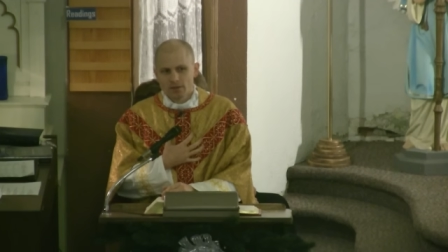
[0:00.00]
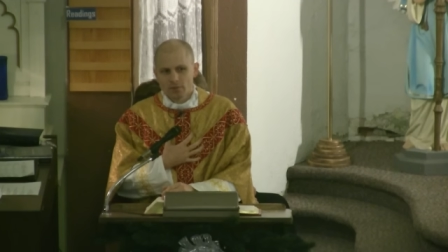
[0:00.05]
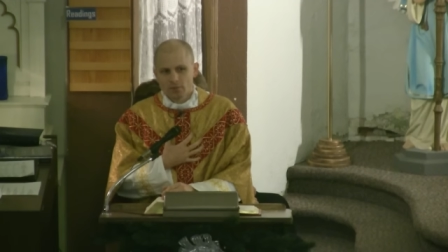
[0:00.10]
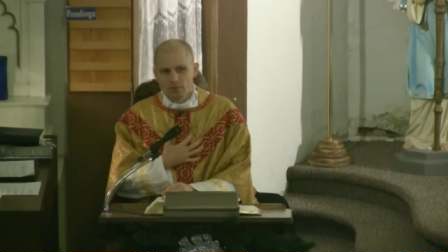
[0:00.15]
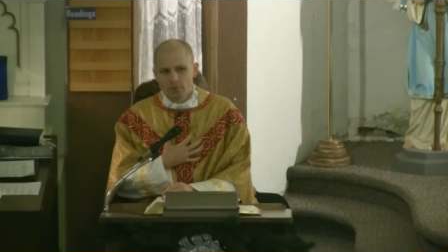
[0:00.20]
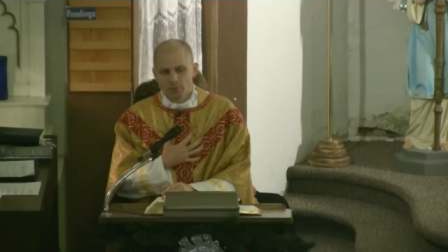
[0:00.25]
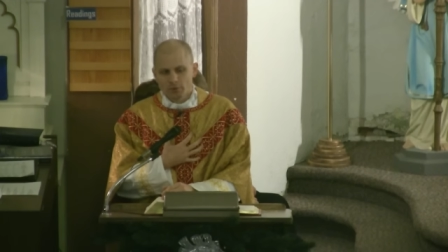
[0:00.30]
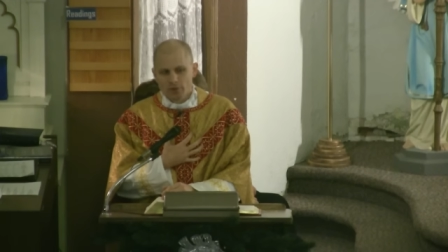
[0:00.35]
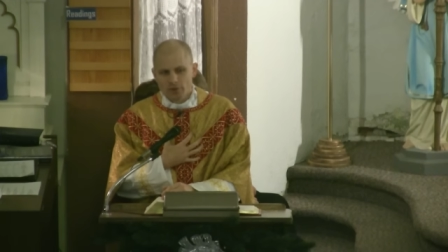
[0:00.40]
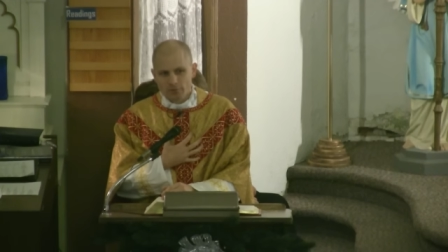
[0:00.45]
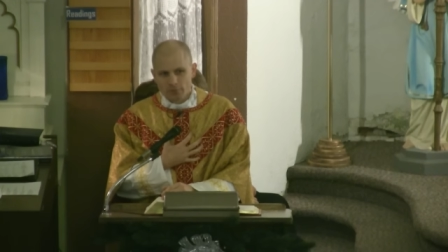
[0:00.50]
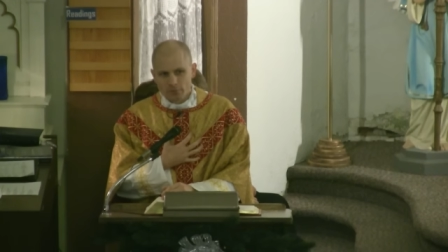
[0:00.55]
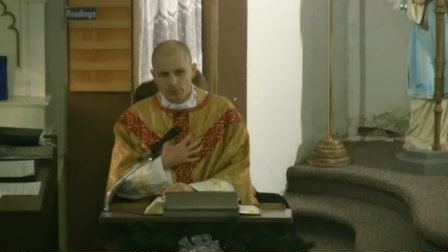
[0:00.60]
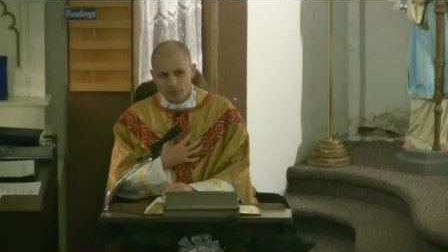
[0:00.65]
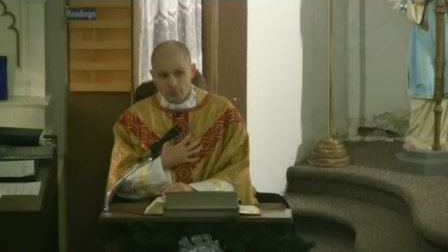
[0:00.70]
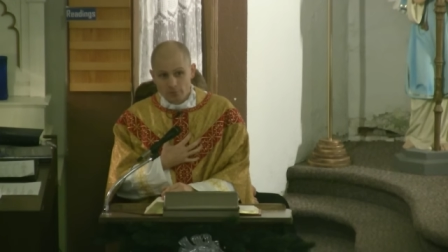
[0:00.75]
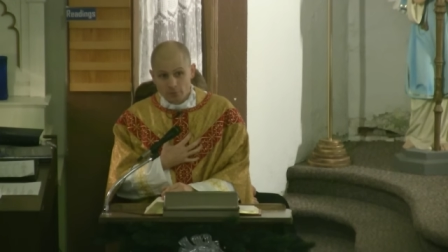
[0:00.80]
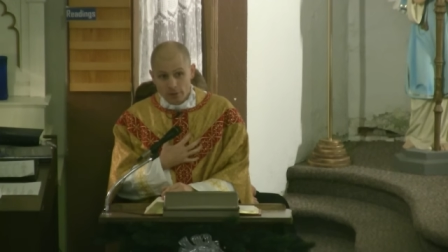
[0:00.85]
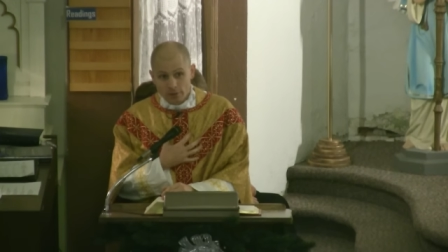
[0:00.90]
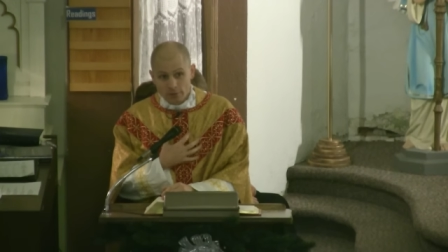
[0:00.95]
We pray for the
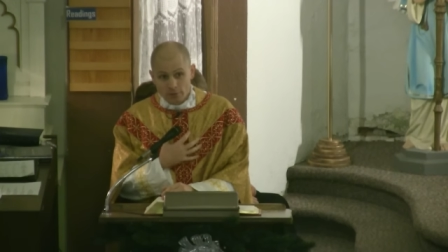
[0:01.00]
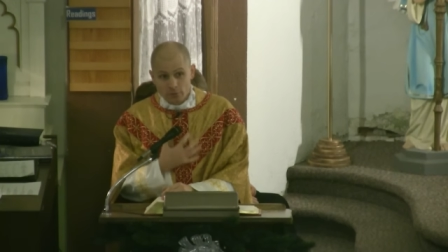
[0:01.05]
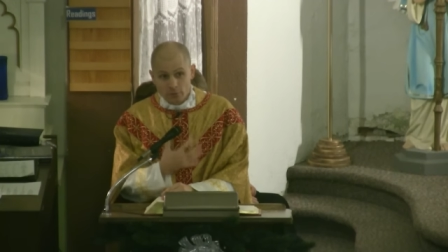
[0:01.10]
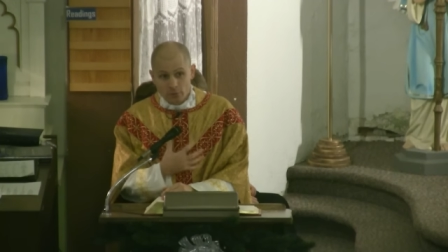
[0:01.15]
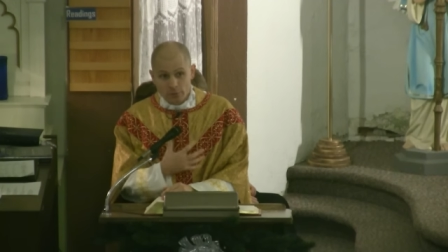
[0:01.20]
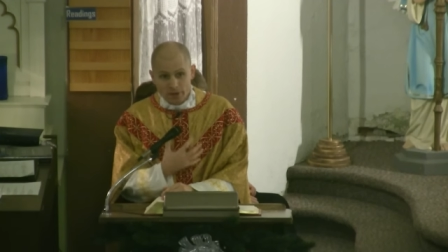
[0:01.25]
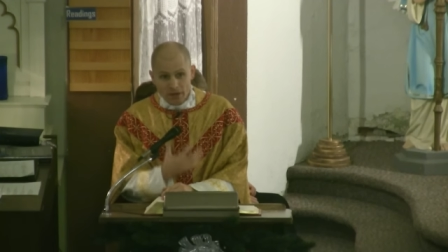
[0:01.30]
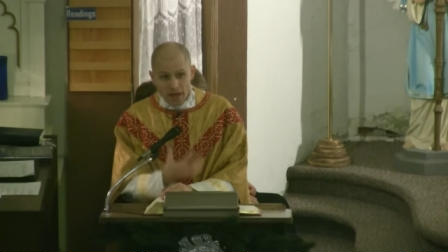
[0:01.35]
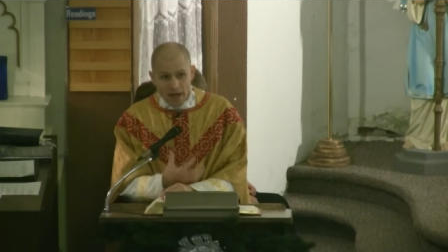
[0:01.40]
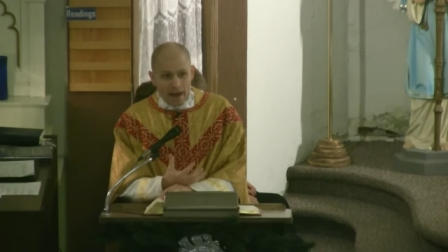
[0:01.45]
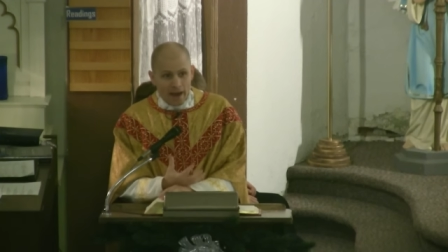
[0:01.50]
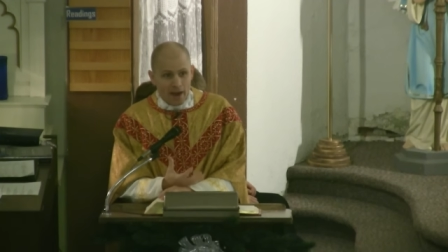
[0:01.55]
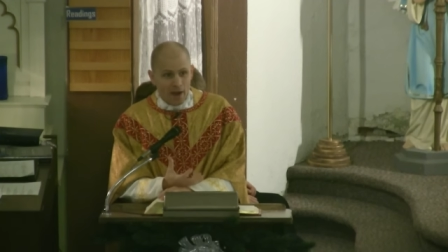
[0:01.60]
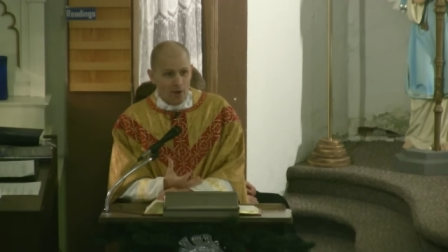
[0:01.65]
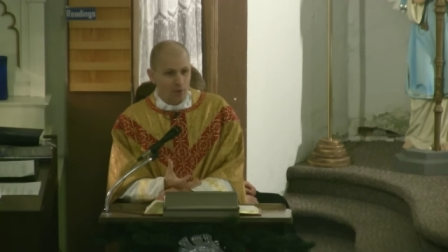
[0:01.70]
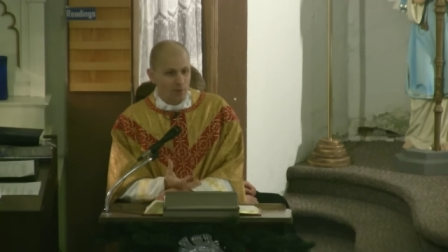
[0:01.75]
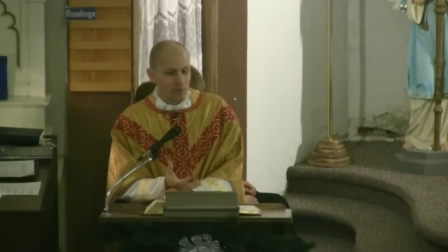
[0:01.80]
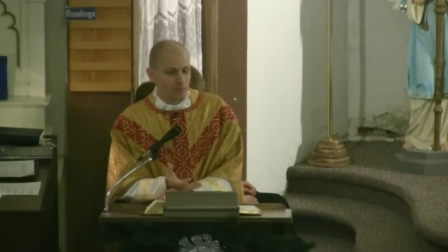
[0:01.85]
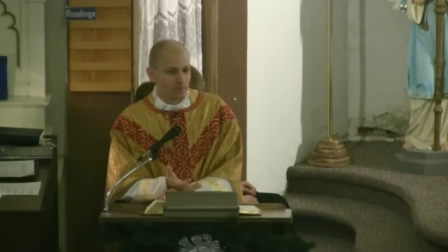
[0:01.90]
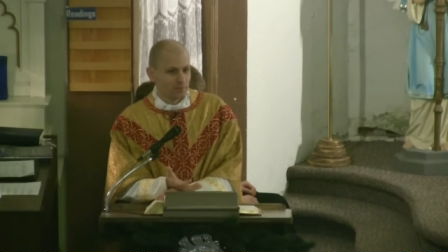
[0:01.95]
strength to do it
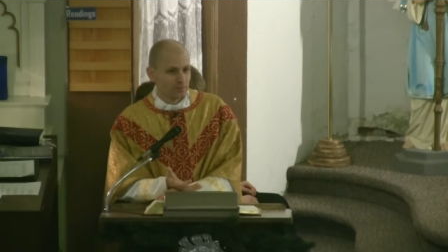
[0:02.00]
now,